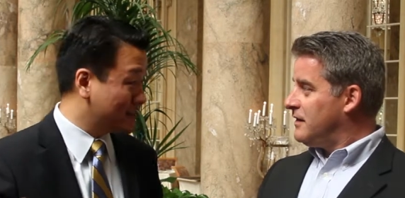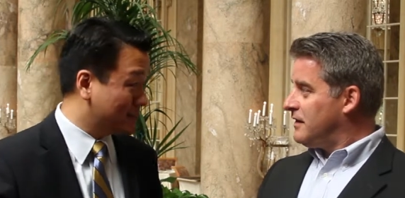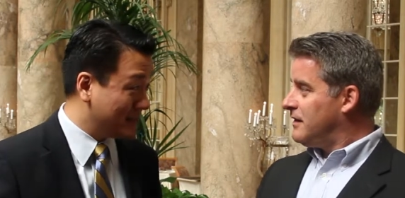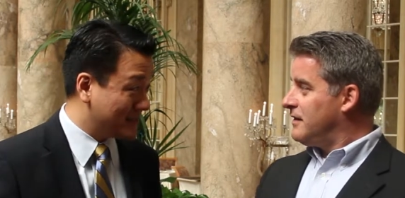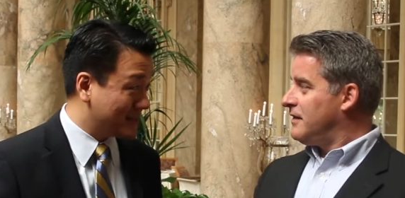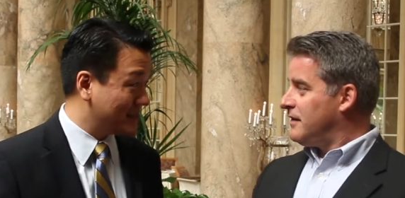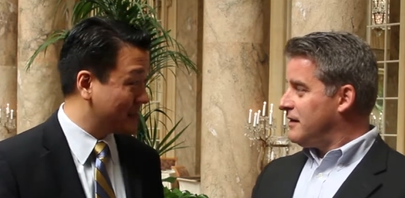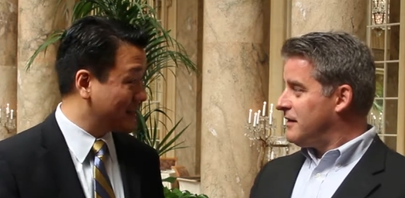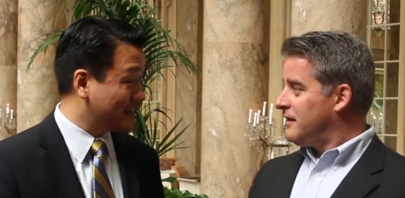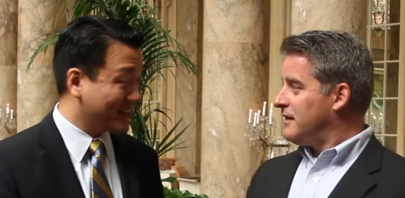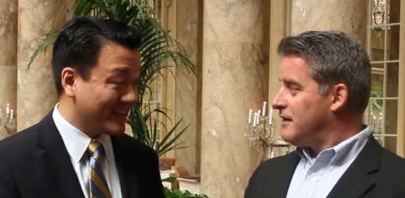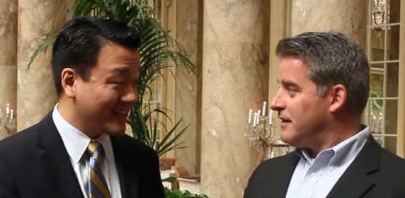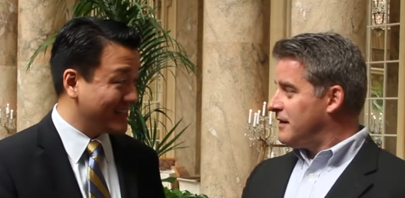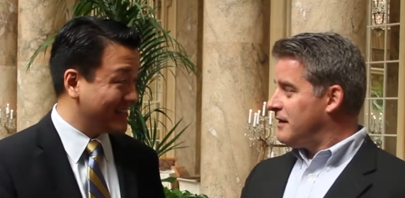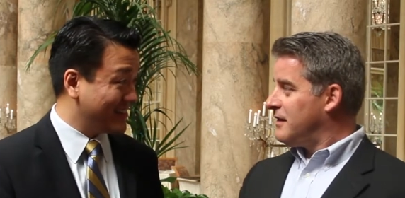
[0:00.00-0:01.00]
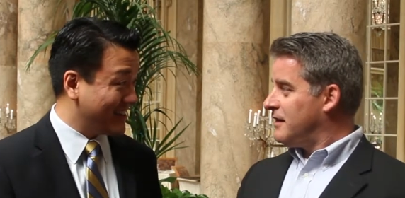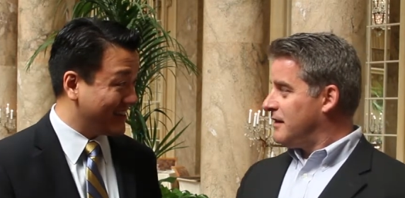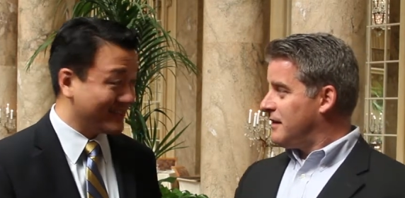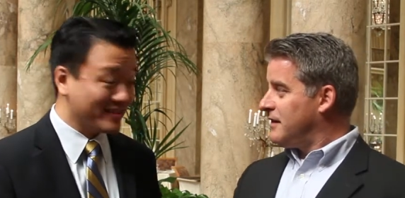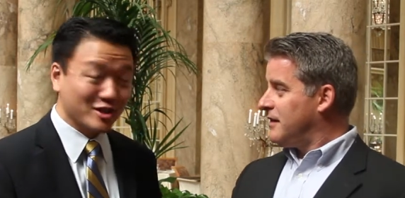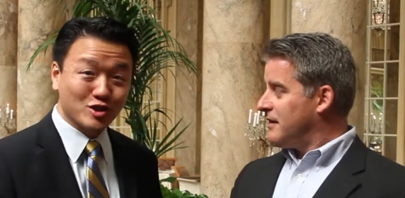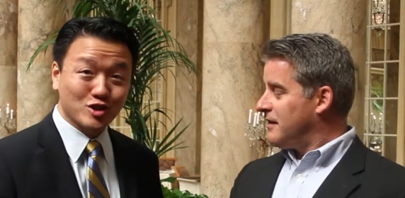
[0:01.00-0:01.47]
Speaker 1: of pieces of content
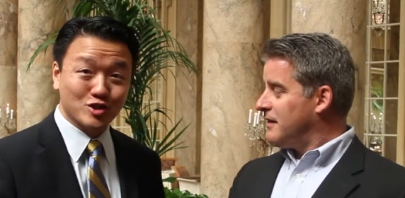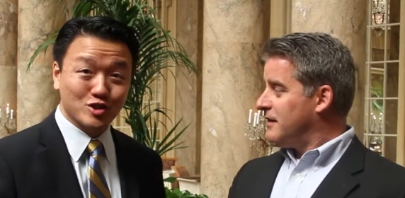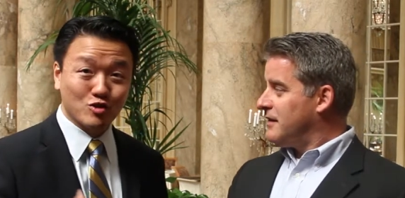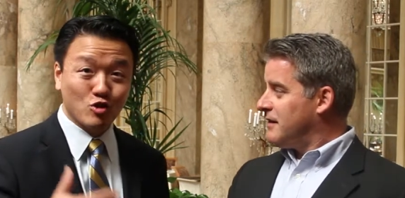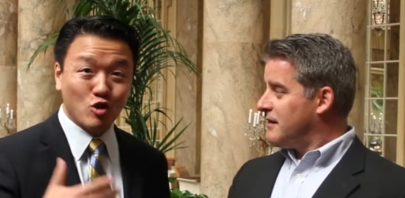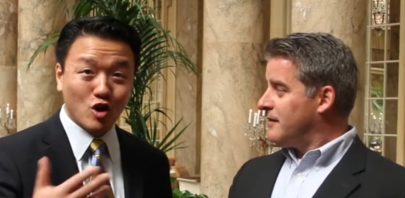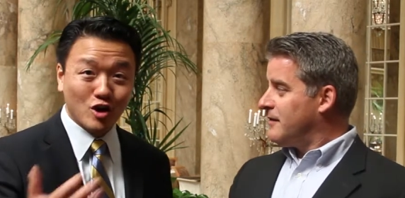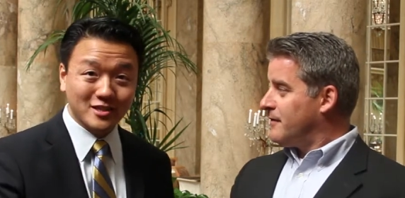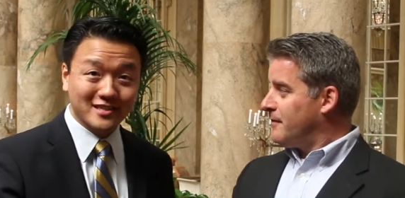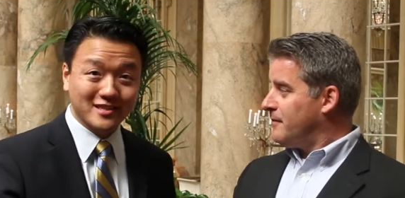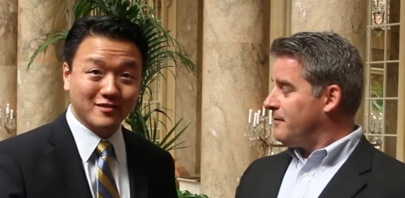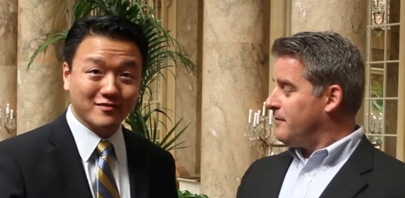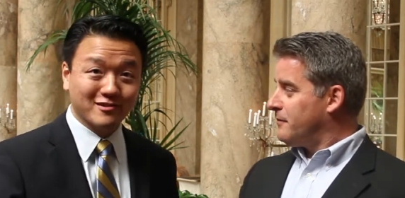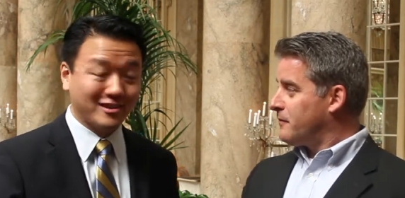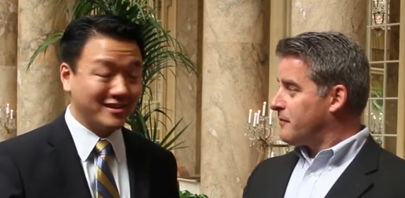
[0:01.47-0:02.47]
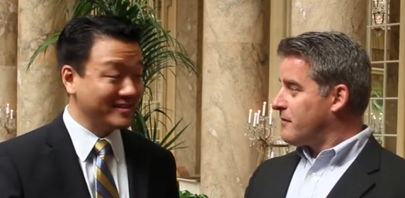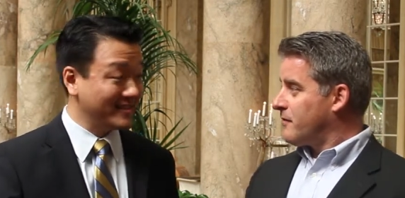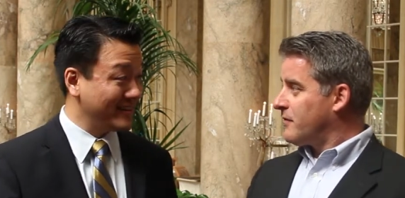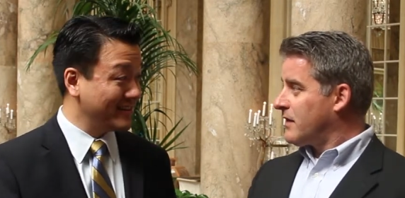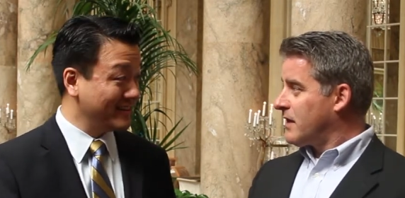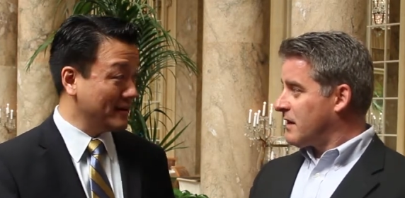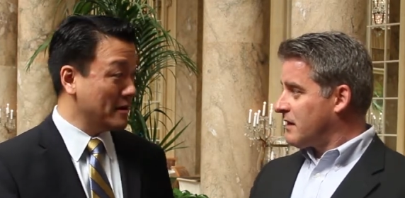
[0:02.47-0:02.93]
out there. There's a long tail of
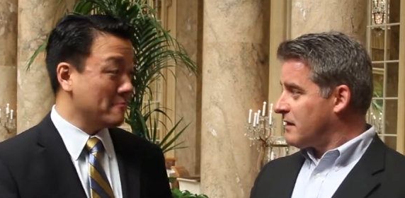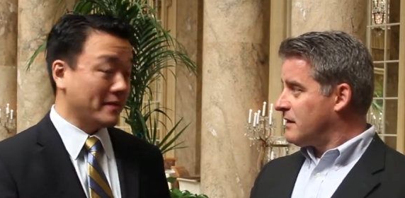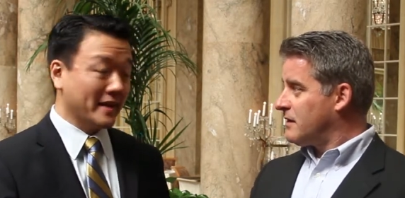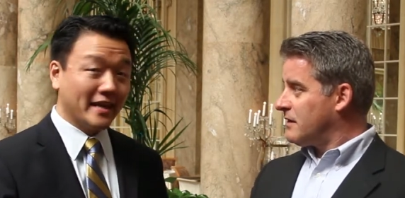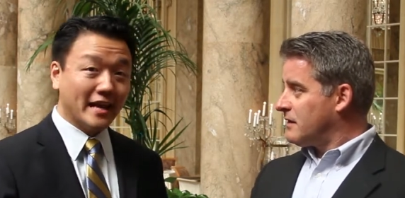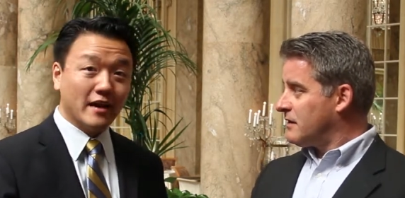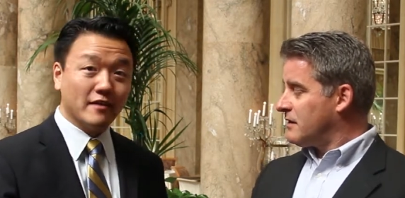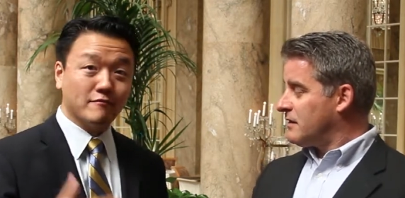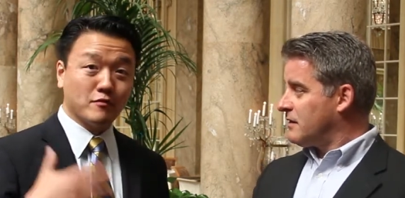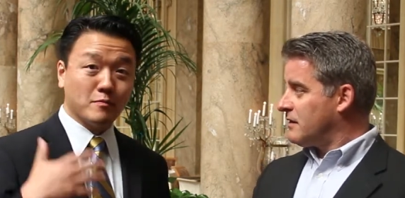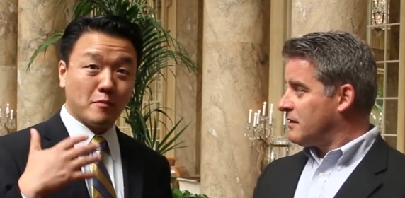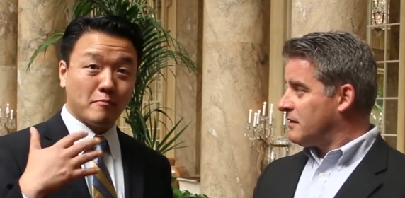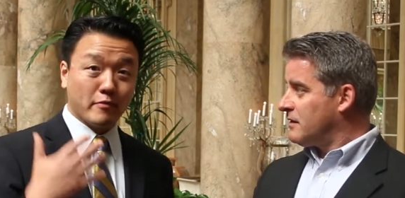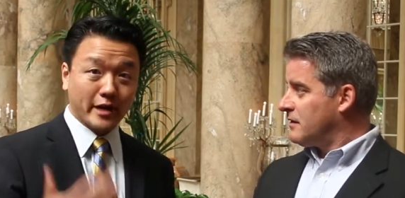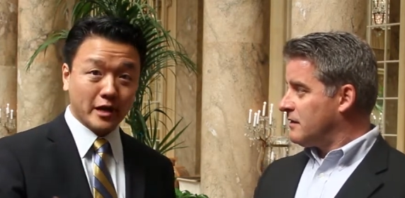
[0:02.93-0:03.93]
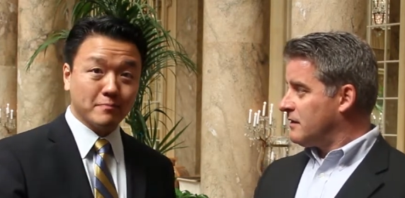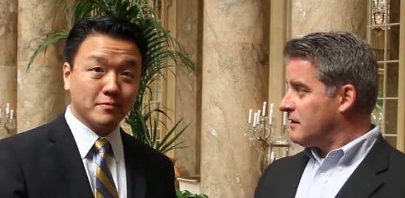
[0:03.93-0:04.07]
content, but yet from a brand